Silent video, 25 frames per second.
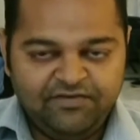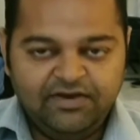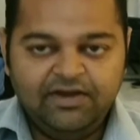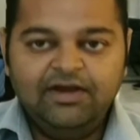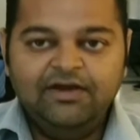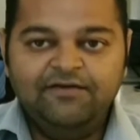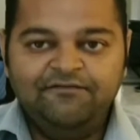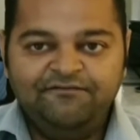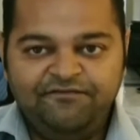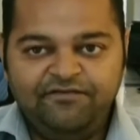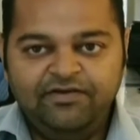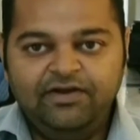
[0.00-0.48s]

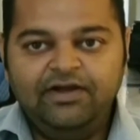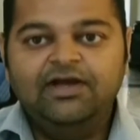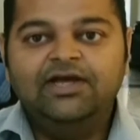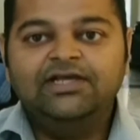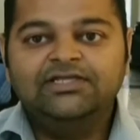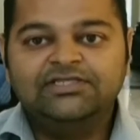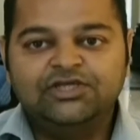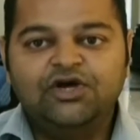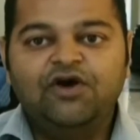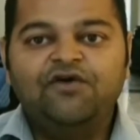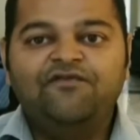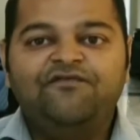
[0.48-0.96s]
if
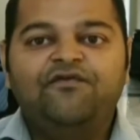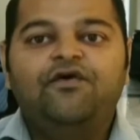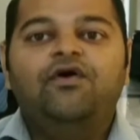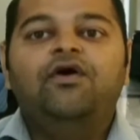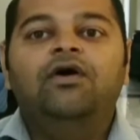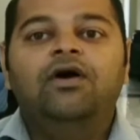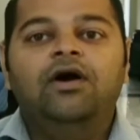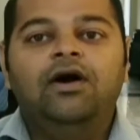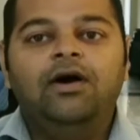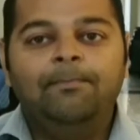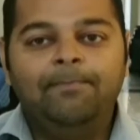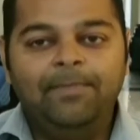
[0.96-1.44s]
it's of
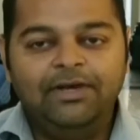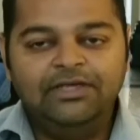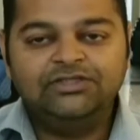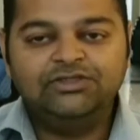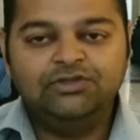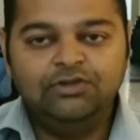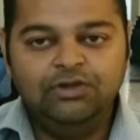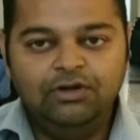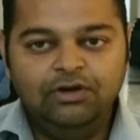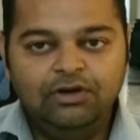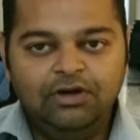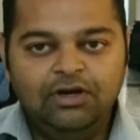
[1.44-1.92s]

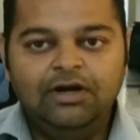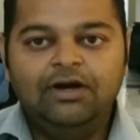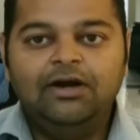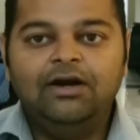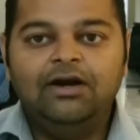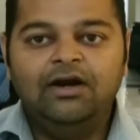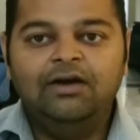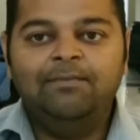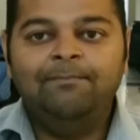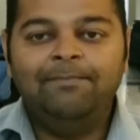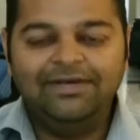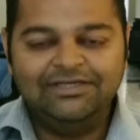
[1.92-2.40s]
muscular
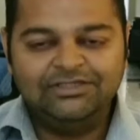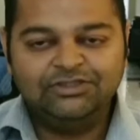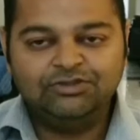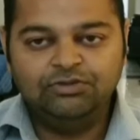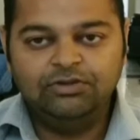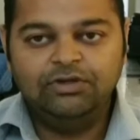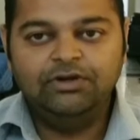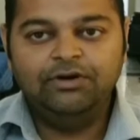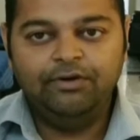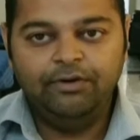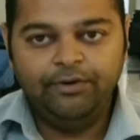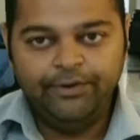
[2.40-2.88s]

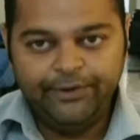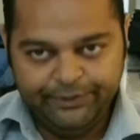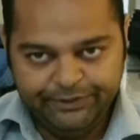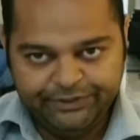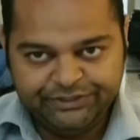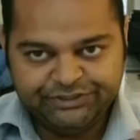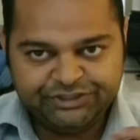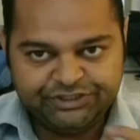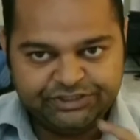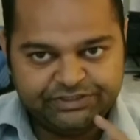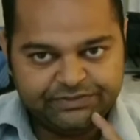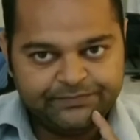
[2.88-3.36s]

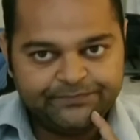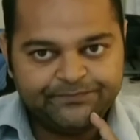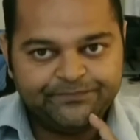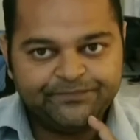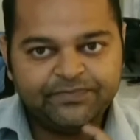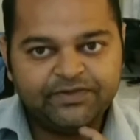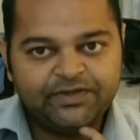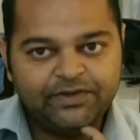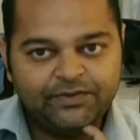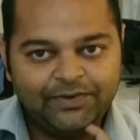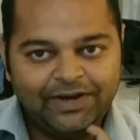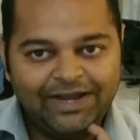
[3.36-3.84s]
origin,
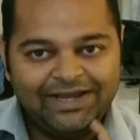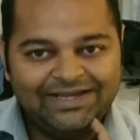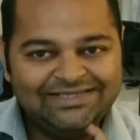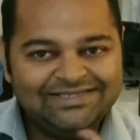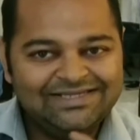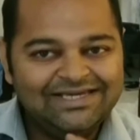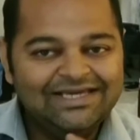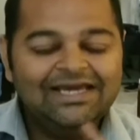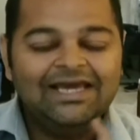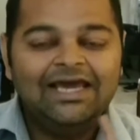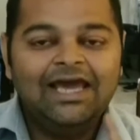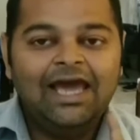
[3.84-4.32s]
right?
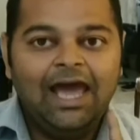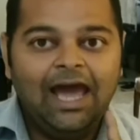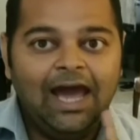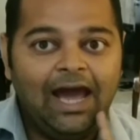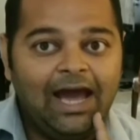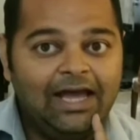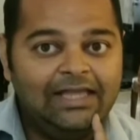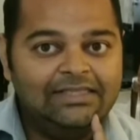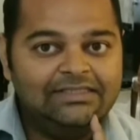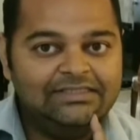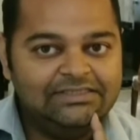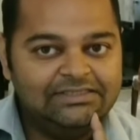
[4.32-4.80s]

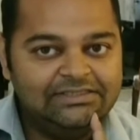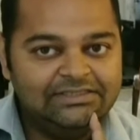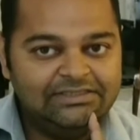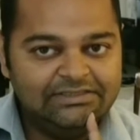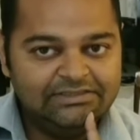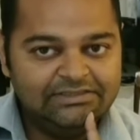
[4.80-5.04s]
And